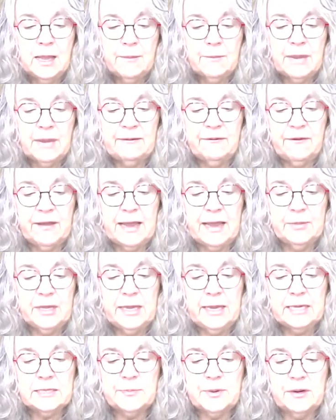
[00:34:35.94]
My
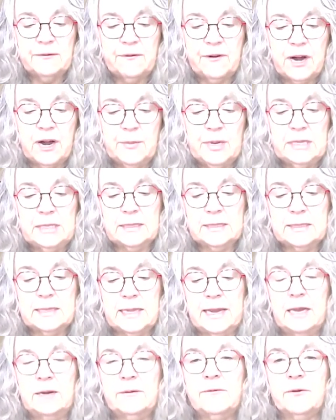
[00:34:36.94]
family has been farming this
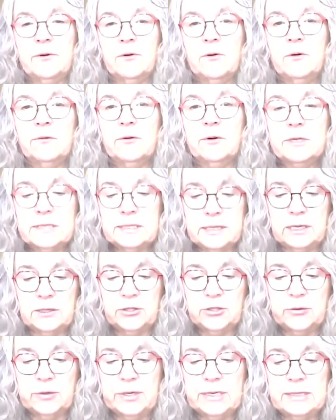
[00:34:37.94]
land for over a
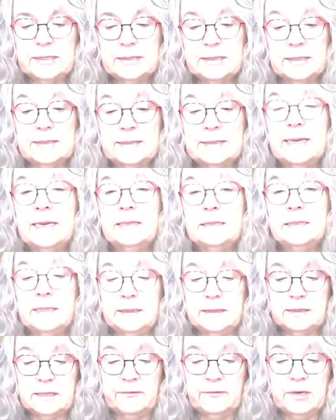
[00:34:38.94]
century, since
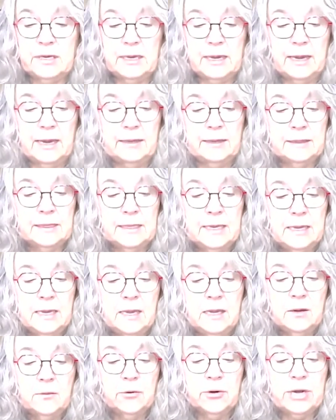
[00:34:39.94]
1878.
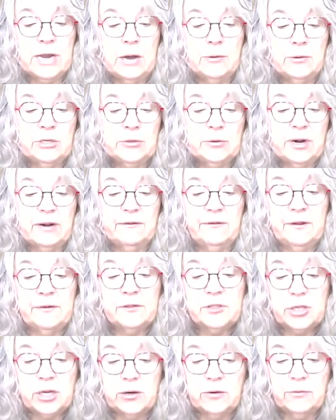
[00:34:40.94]
We're now into our
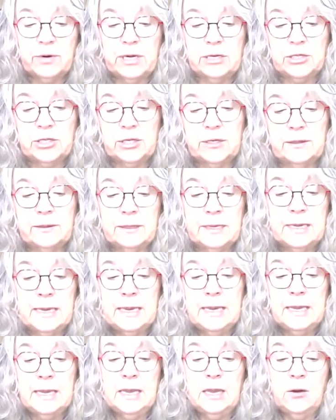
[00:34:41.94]
fifth generation.
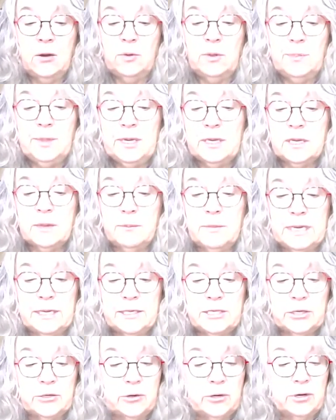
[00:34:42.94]
We've been
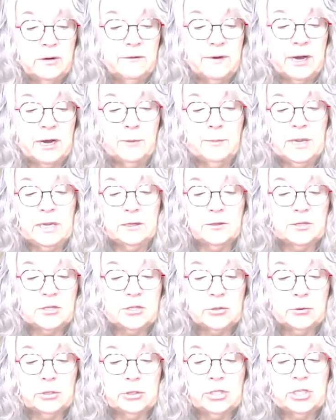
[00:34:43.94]
committed to good environmental
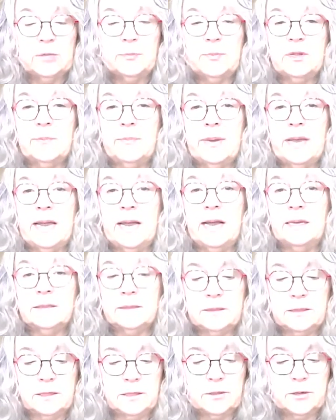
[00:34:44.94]
stewardship in the
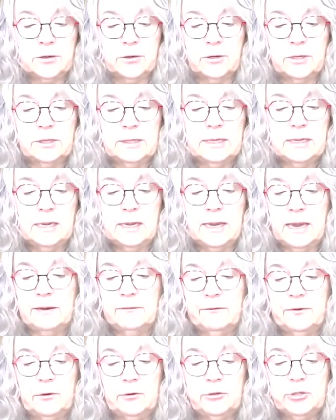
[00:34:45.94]
past, currently,
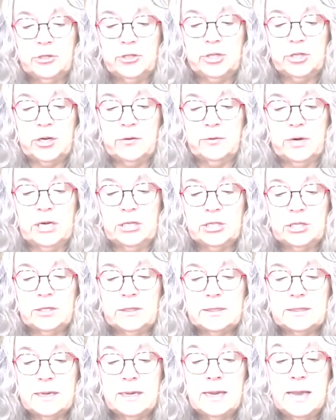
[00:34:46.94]
and future
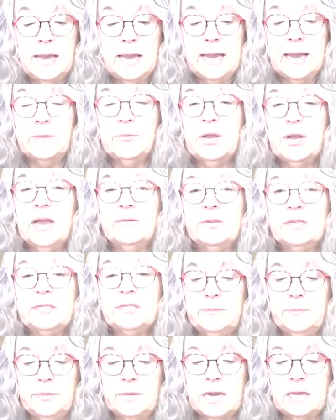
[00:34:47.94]
generations, and we have a
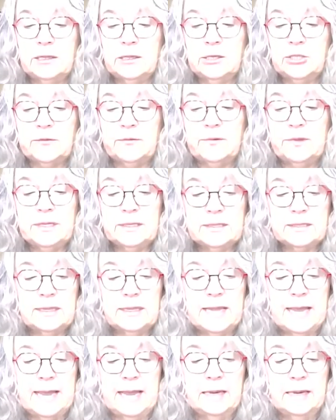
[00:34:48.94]
deep knowledge of this
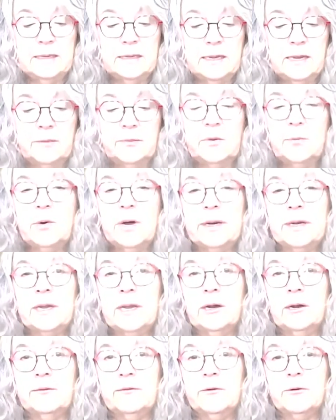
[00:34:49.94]
land, and we want to
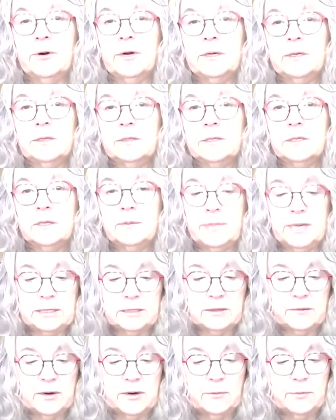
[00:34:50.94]
care for it to the
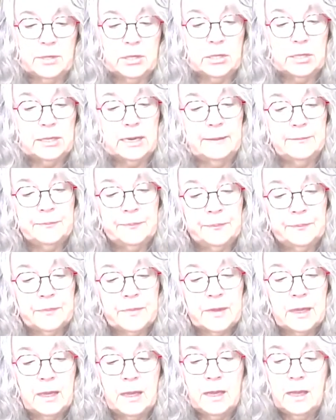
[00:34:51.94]
best of our ability.
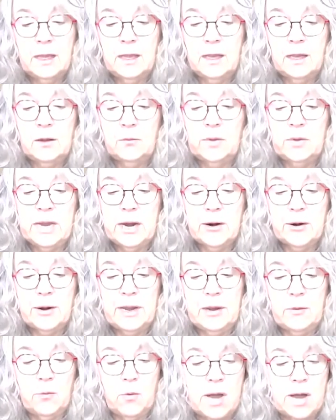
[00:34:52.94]
We are
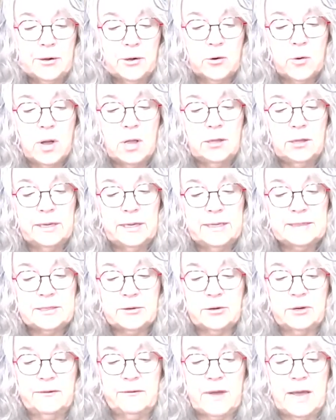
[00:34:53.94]
a water quality
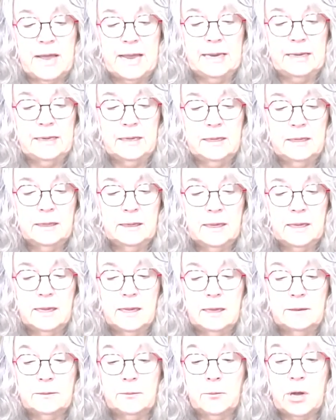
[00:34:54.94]
certified
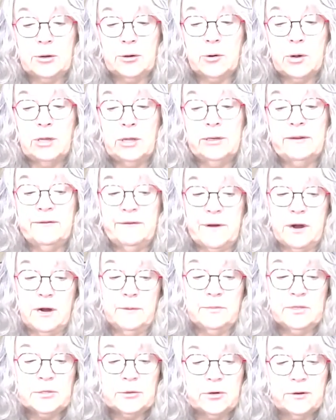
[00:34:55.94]
water quality
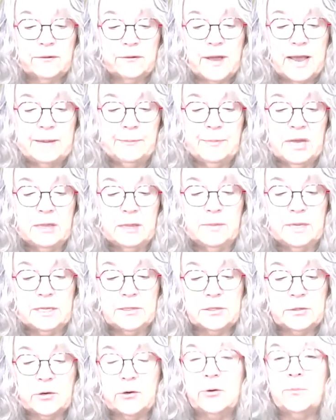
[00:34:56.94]
farm certified by the
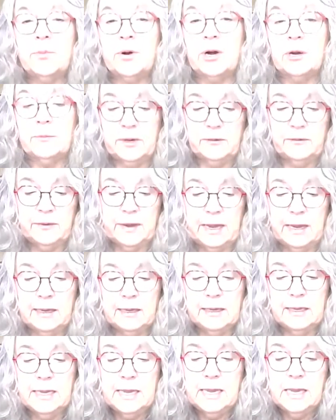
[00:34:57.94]
Minnesota Department of
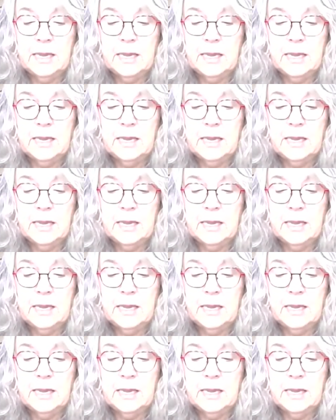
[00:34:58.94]
Ag.